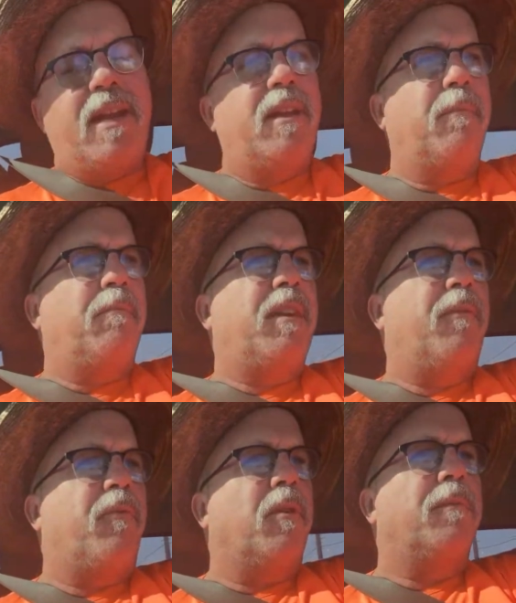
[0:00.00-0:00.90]
may
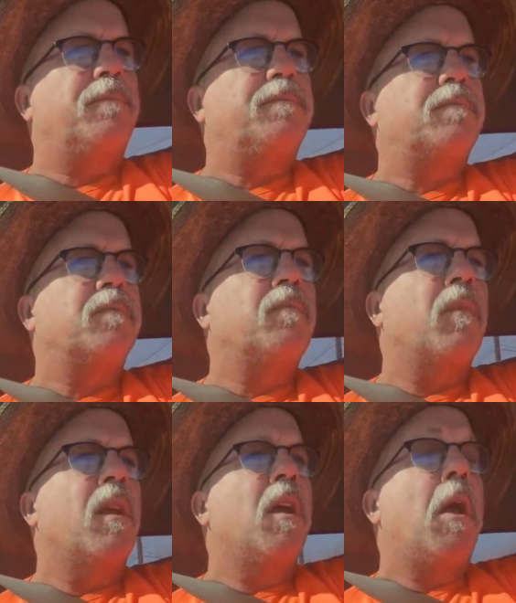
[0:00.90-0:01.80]
differ.
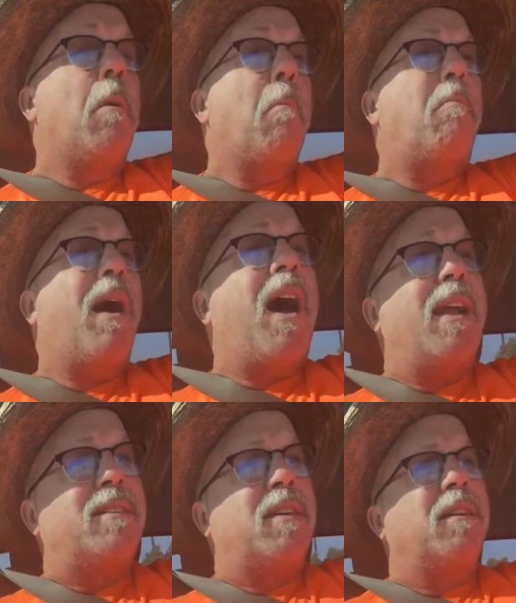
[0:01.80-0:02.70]

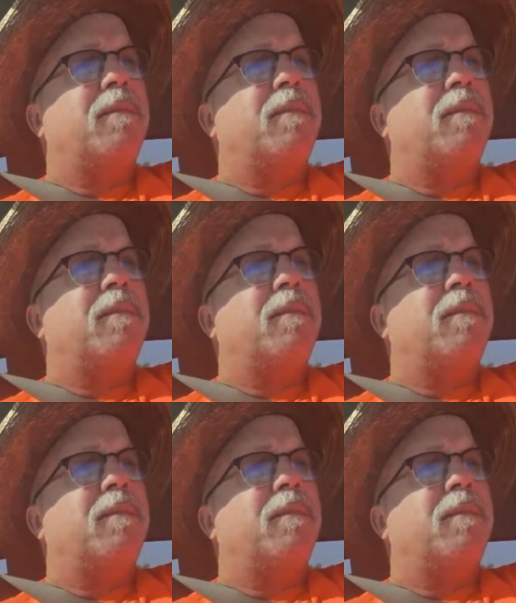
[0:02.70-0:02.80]
But